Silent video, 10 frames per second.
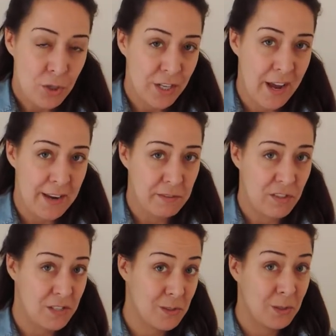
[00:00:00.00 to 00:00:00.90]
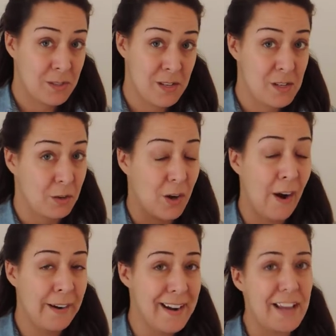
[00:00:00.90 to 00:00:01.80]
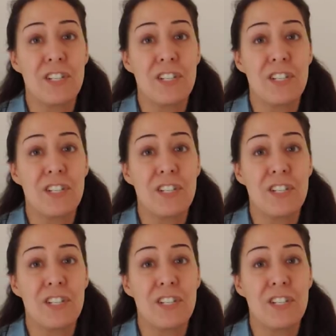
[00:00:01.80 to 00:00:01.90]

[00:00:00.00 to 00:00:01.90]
she kind of just looks at your cart,